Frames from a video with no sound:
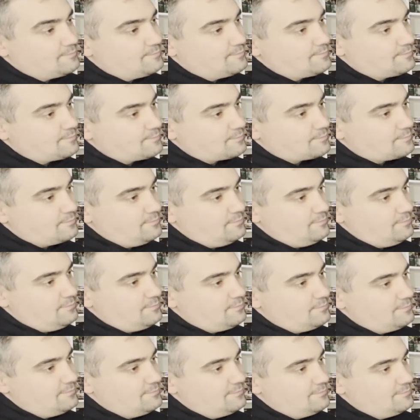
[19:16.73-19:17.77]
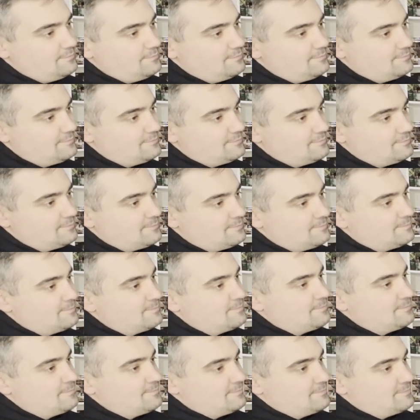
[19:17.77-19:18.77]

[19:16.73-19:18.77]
I will do it like